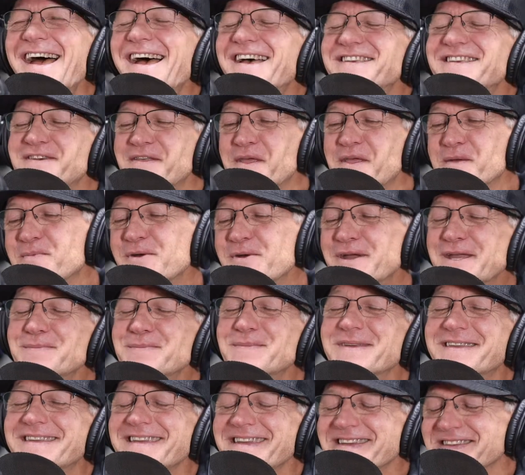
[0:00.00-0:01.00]
So they bring him
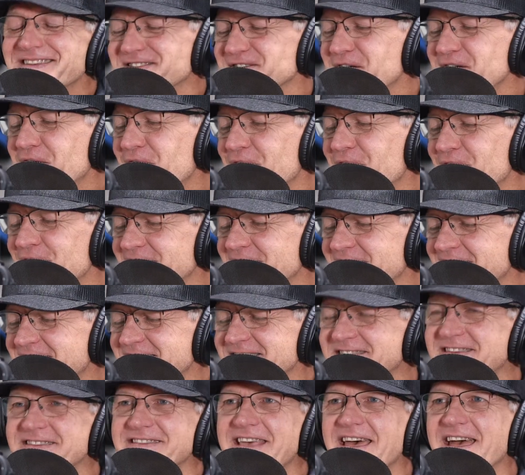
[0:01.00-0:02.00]
to King Saul, and he
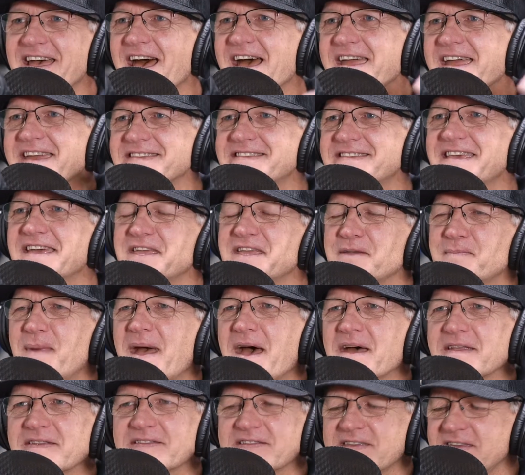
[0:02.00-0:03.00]
says, I can take him
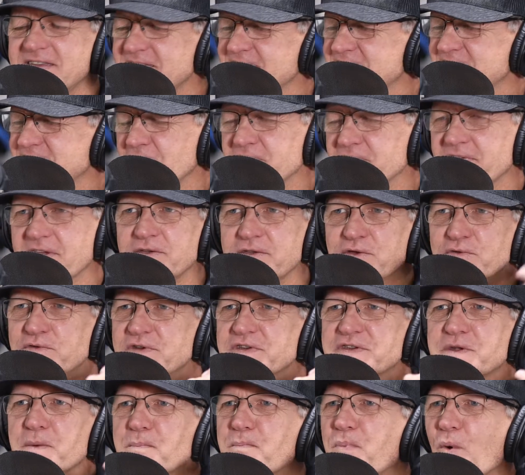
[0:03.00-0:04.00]
out. And King Saul's like, you're
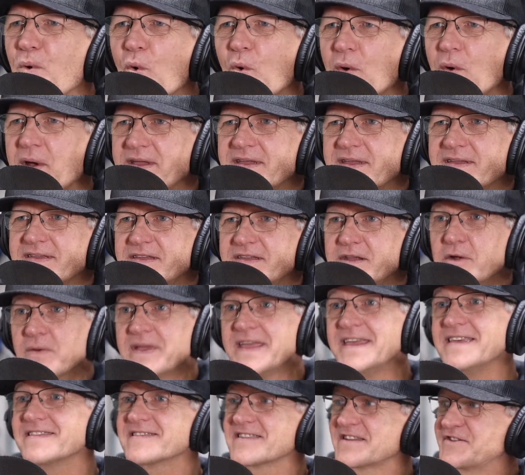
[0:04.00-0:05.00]
just a boy.
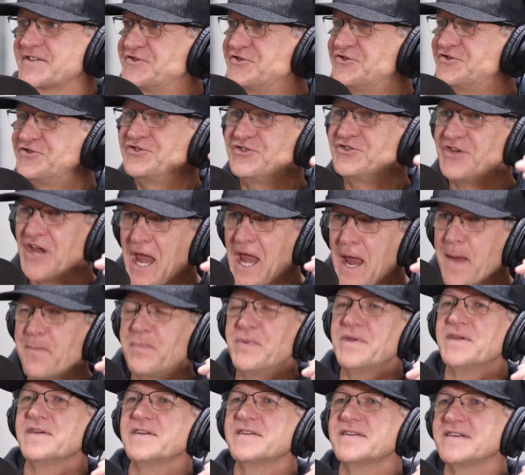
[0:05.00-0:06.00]
He's a
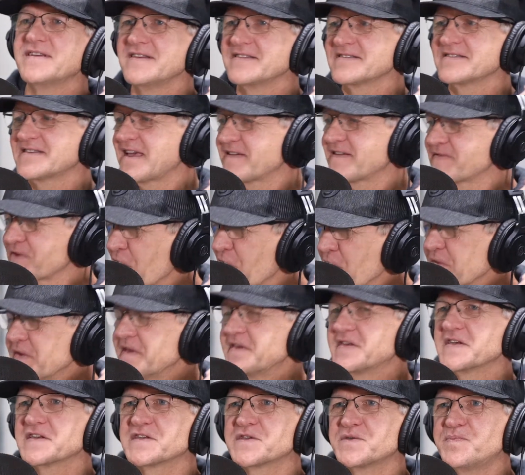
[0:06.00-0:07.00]
champion. He has all
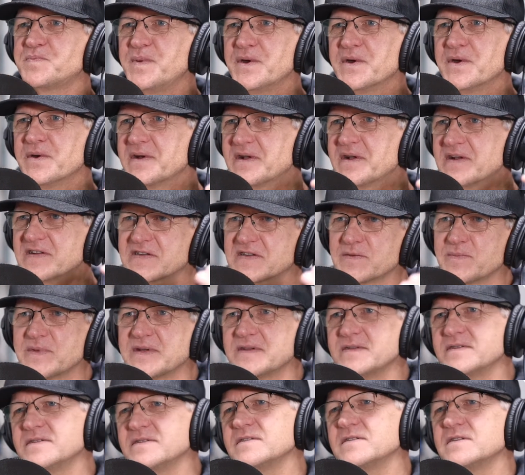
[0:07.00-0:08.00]
this experience. I
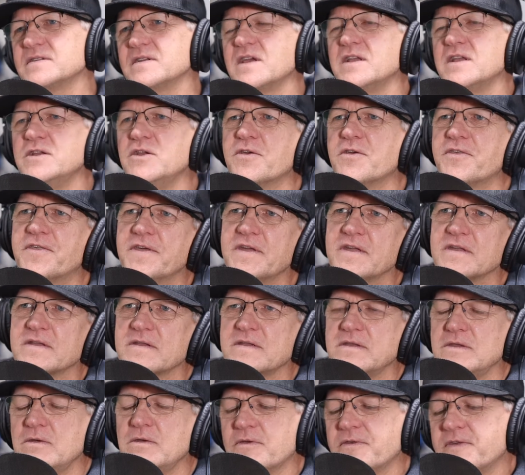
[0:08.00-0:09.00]
mean, and
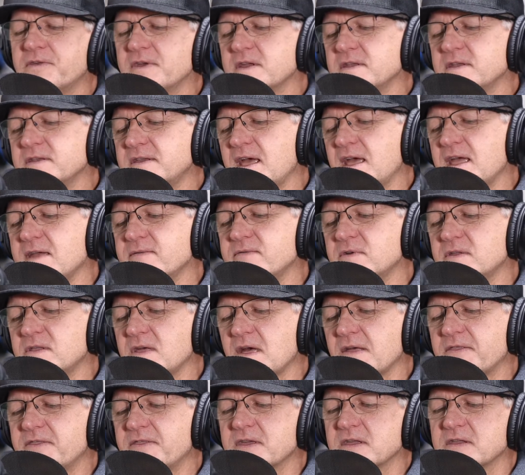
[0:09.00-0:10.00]
you think David,
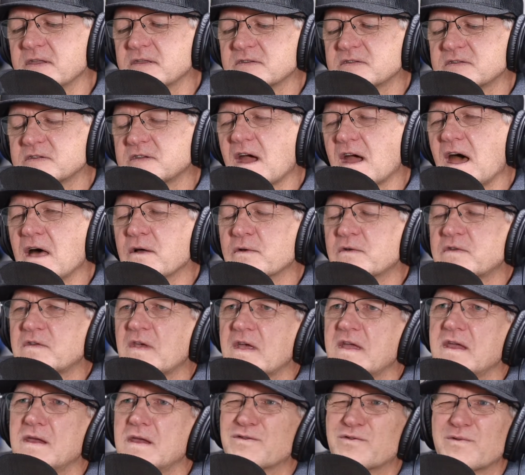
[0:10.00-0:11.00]
I think scholars
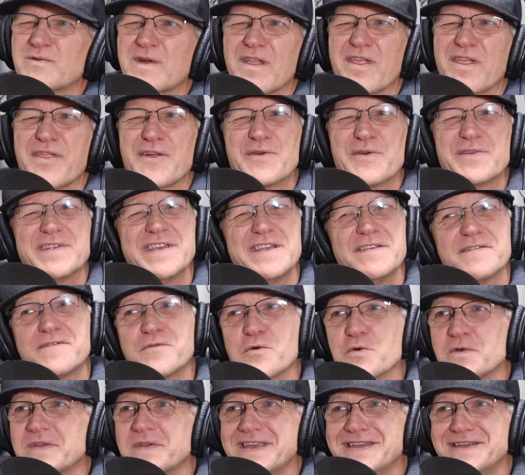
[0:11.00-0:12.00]
say he's around 13,
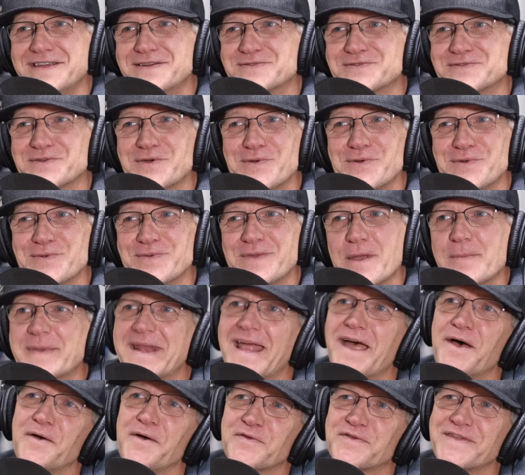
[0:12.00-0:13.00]
14 years old. I mean,
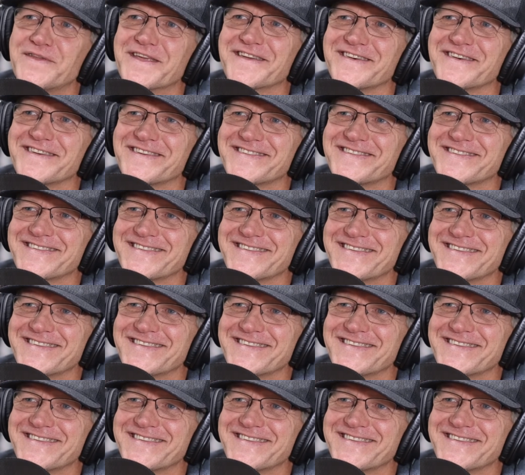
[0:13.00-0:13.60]
how old's Nicholas?